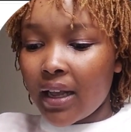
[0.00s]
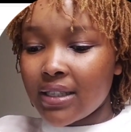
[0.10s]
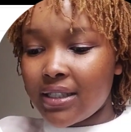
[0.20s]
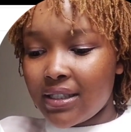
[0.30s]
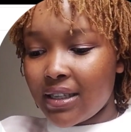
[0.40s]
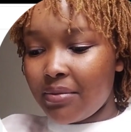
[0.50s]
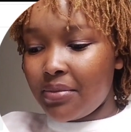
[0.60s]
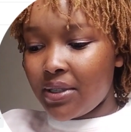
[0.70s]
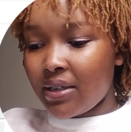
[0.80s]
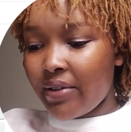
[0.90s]

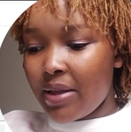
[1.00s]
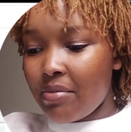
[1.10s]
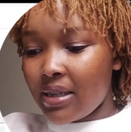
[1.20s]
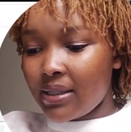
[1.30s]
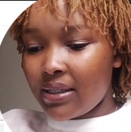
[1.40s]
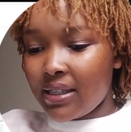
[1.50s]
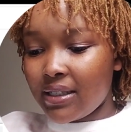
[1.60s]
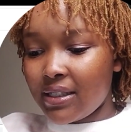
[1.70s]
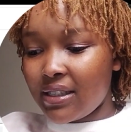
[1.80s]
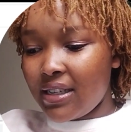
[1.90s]
subscribers.
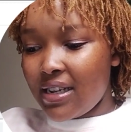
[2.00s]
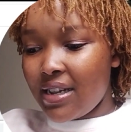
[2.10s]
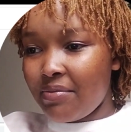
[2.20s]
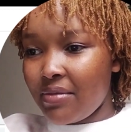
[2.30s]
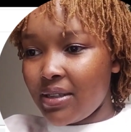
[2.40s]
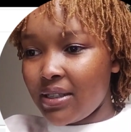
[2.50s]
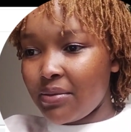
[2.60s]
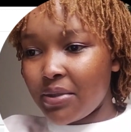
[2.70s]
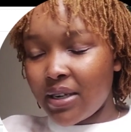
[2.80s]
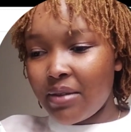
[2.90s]
Let's name this
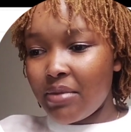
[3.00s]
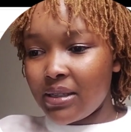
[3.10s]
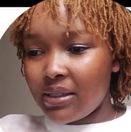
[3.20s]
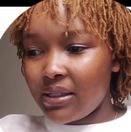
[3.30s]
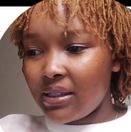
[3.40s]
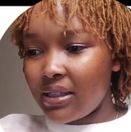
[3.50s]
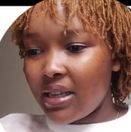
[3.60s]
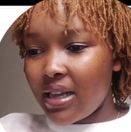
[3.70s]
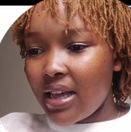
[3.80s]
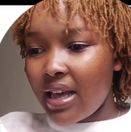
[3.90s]
subscribers,
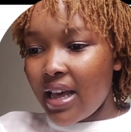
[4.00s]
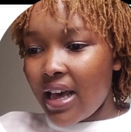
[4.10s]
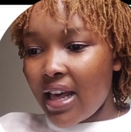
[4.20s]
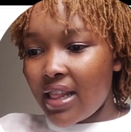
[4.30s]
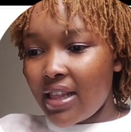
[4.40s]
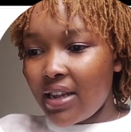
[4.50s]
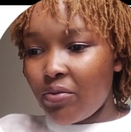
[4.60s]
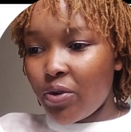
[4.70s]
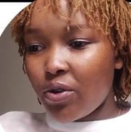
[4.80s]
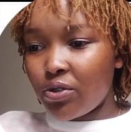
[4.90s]
and
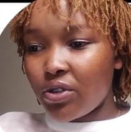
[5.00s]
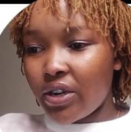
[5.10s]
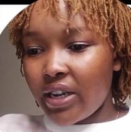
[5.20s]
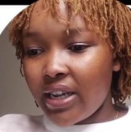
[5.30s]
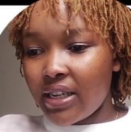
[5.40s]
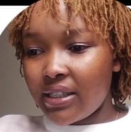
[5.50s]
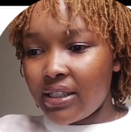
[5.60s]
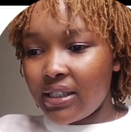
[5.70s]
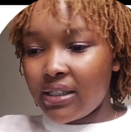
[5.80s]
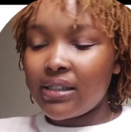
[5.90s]
then we're going to
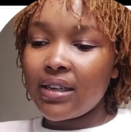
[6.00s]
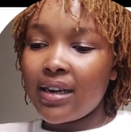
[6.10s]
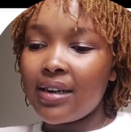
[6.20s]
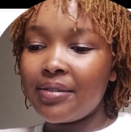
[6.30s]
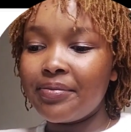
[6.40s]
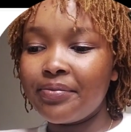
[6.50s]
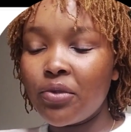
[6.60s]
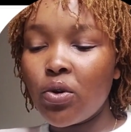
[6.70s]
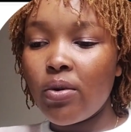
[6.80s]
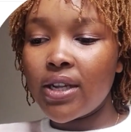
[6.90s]
create it.
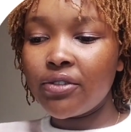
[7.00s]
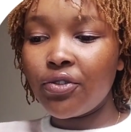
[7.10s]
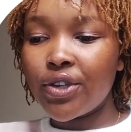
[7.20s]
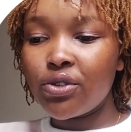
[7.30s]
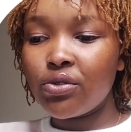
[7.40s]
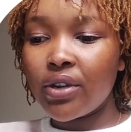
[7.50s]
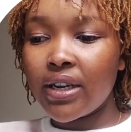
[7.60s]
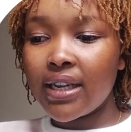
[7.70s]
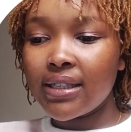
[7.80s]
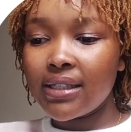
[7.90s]
Wait for it to
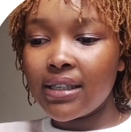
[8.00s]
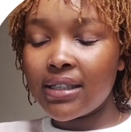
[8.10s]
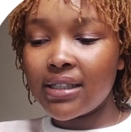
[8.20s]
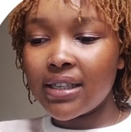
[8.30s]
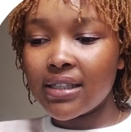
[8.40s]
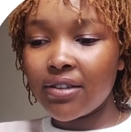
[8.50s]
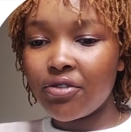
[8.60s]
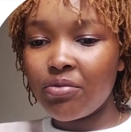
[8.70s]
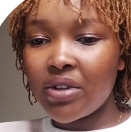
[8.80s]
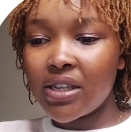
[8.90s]
create. It takes a
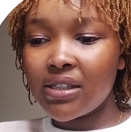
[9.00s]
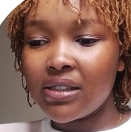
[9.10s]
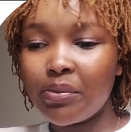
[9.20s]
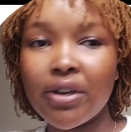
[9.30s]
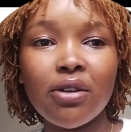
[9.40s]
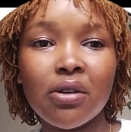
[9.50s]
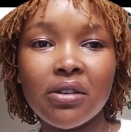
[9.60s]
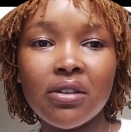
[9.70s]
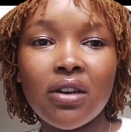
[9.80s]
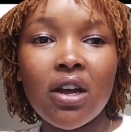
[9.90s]
few minutes, depending
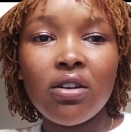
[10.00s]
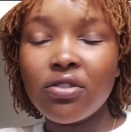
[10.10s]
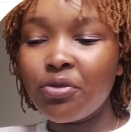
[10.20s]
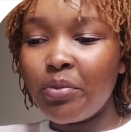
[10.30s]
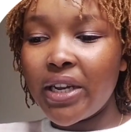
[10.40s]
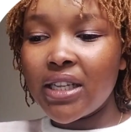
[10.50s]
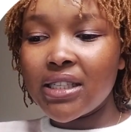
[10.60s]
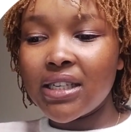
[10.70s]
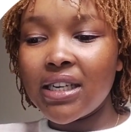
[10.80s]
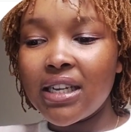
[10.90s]
on, not
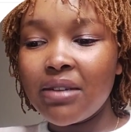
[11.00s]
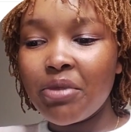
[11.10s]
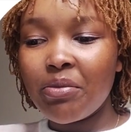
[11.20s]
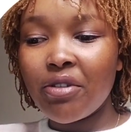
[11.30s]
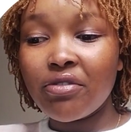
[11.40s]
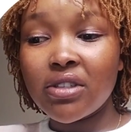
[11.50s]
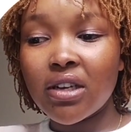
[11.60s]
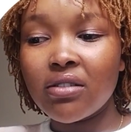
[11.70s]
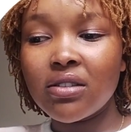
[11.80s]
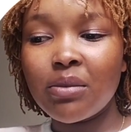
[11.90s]
minutes really, maybe a few
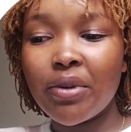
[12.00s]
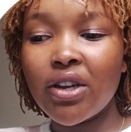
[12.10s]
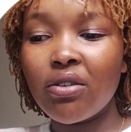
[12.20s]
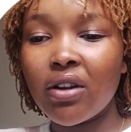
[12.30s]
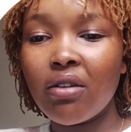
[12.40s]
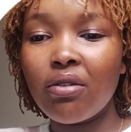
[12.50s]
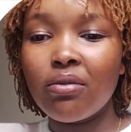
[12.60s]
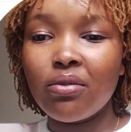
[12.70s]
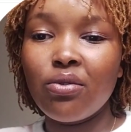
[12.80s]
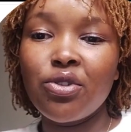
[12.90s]
seconds, depending on how
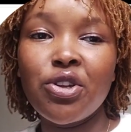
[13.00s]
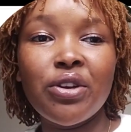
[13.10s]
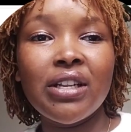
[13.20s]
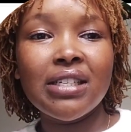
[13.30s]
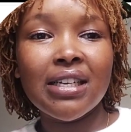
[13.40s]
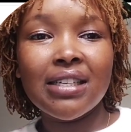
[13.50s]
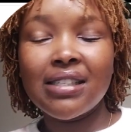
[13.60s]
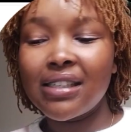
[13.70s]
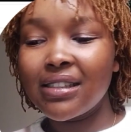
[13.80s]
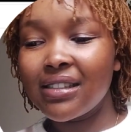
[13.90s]
good your
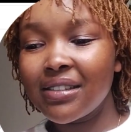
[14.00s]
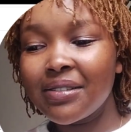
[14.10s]
internet is.